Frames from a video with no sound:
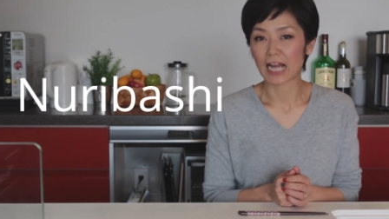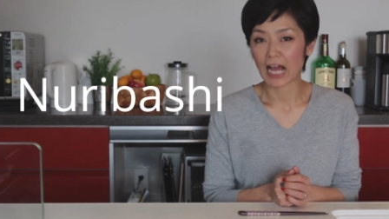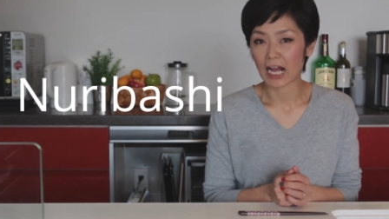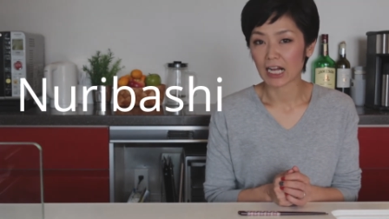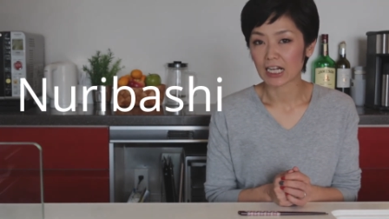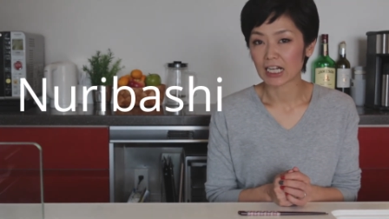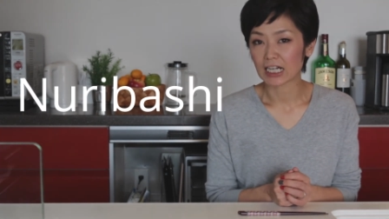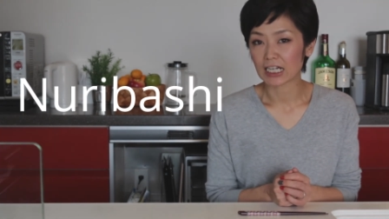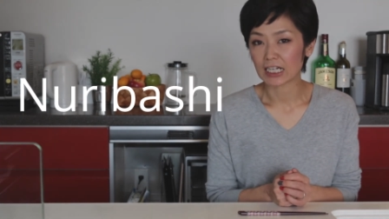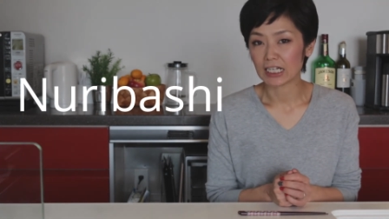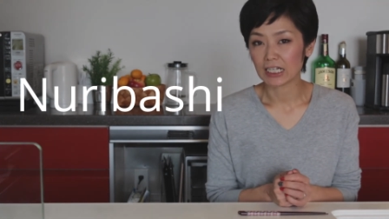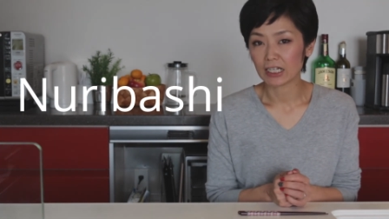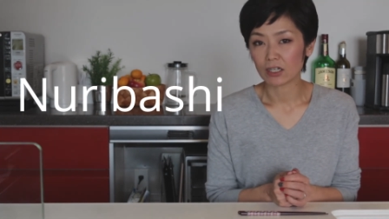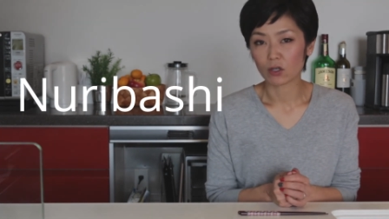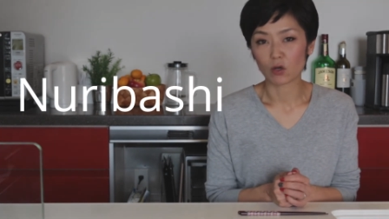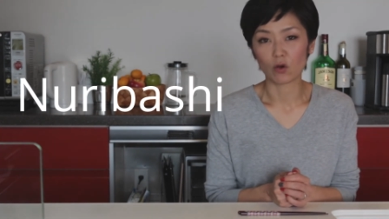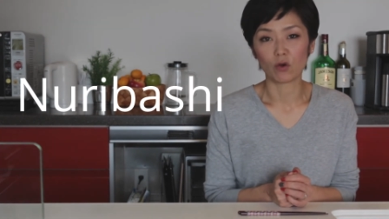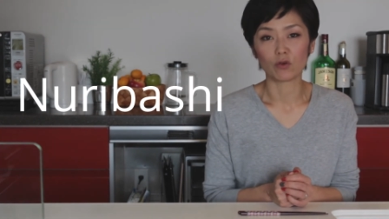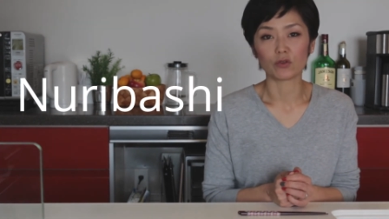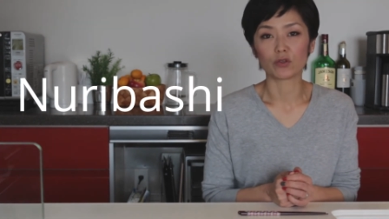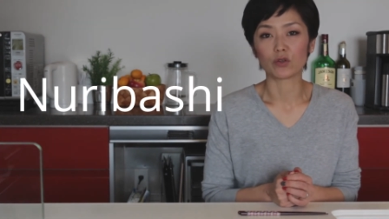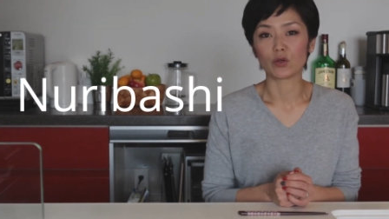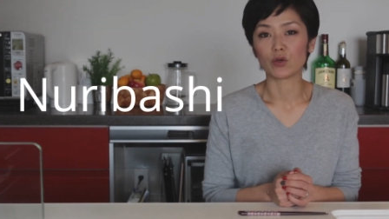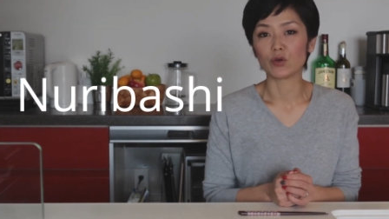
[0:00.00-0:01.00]
lacquer
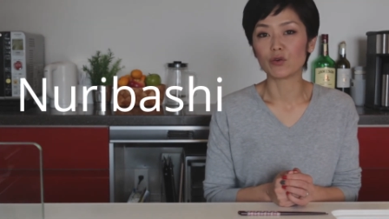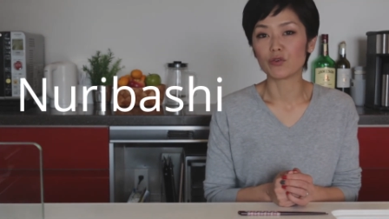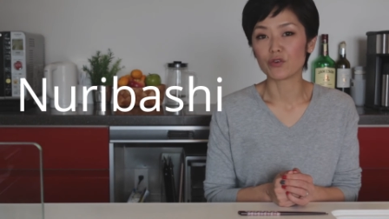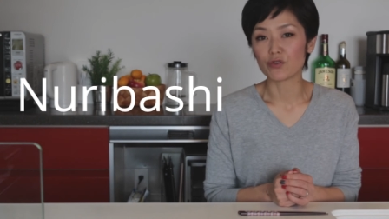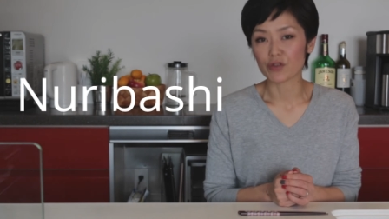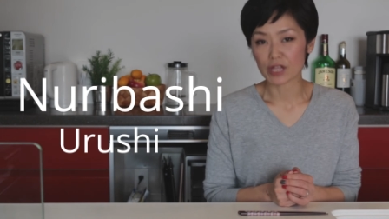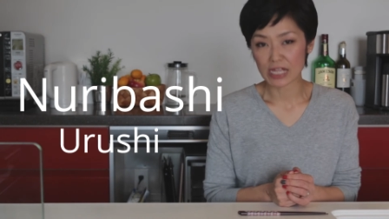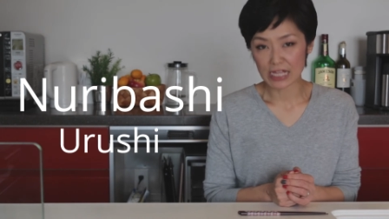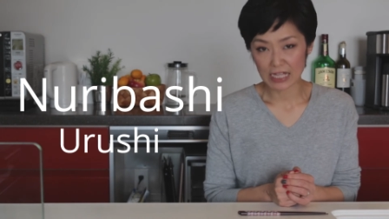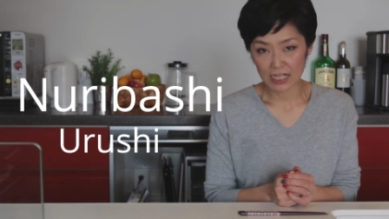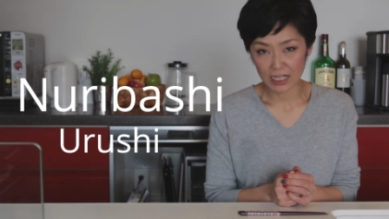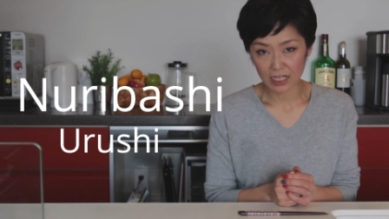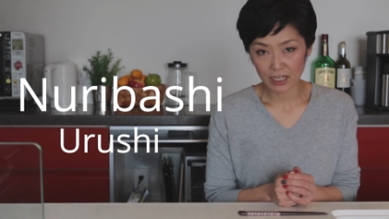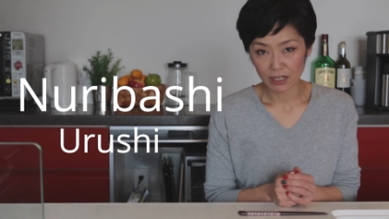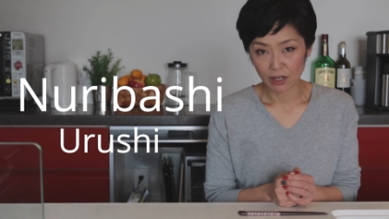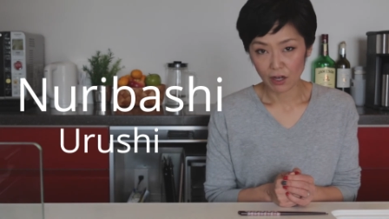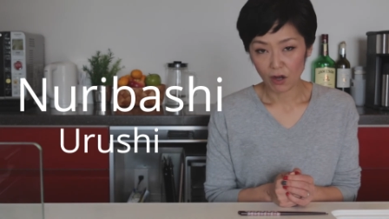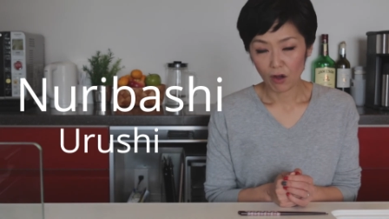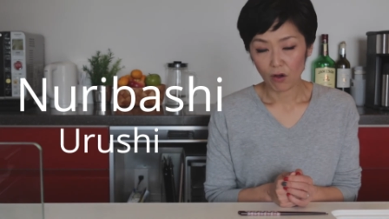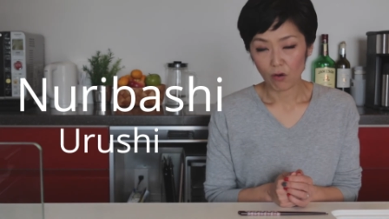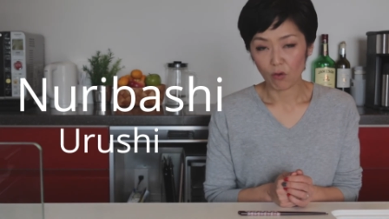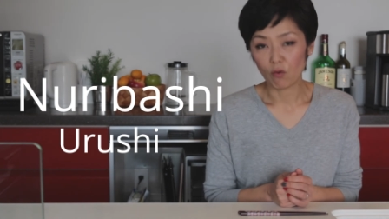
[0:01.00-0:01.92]
called urushi